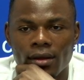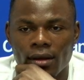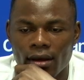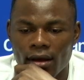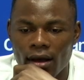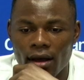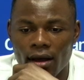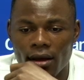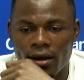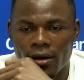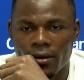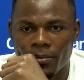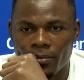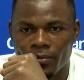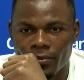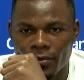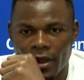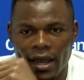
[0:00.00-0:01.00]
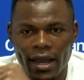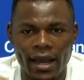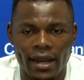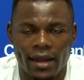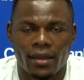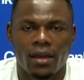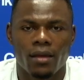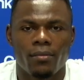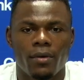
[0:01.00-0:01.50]
Um, I got
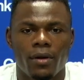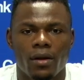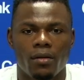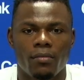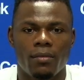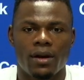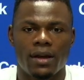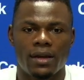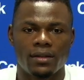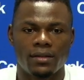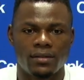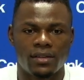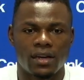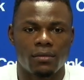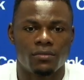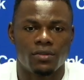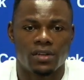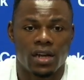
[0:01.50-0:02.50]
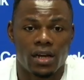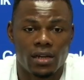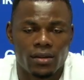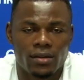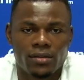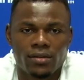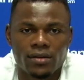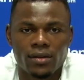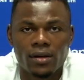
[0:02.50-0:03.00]
to get better on my jump
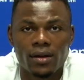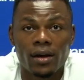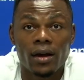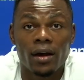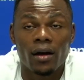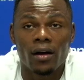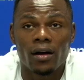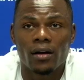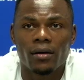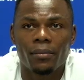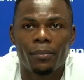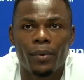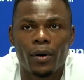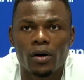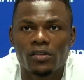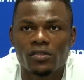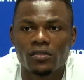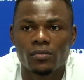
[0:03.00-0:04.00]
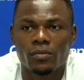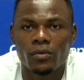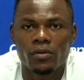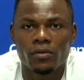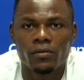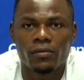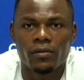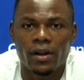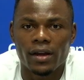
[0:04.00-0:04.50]
shot uh, post
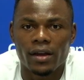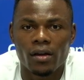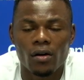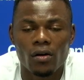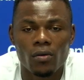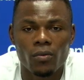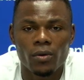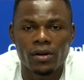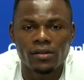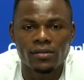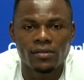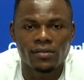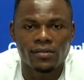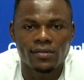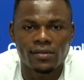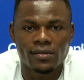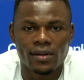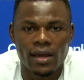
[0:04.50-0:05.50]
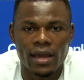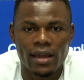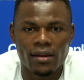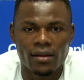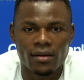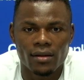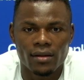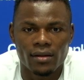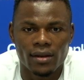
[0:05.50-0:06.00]
move, like always.
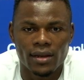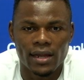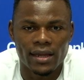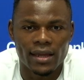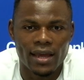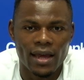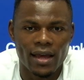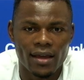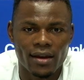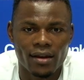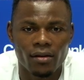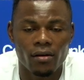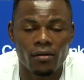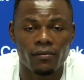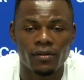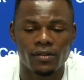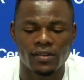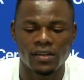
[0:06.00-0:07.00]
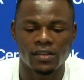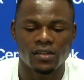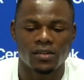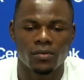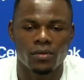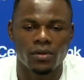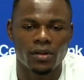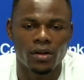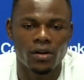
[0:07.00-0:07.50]
And uh, like I had a
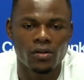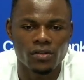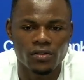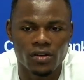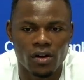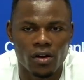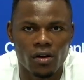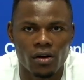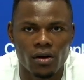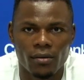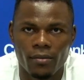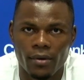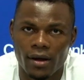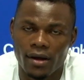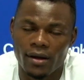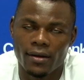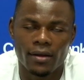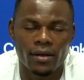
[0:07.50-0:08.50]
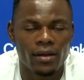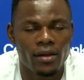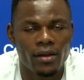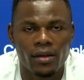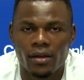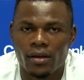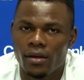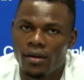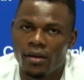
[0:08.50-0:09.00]
conversation with Coach Cal about
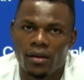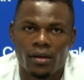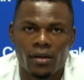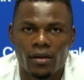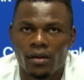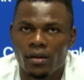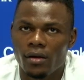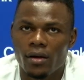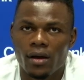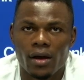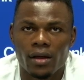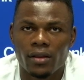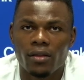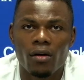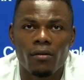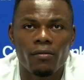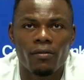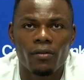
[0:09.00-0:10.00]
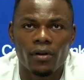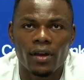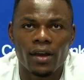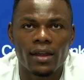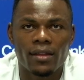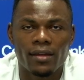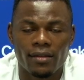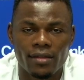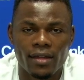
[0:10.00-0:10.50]
uh, don't
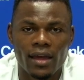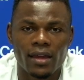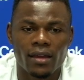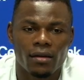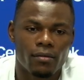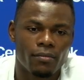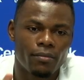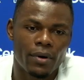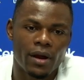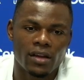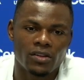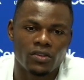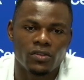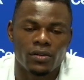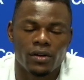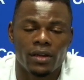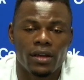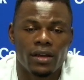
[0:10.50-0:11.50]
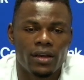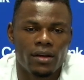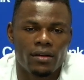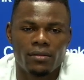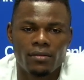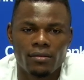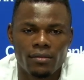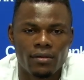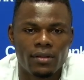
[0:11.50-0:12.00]
forget the thing you brought you here
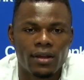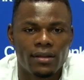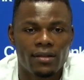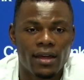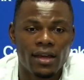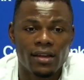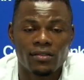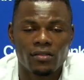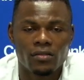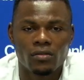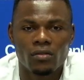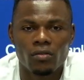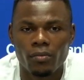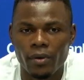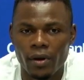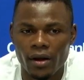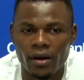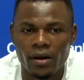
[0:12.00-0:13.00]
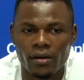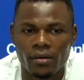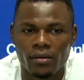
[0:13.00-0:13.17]
the things you do better,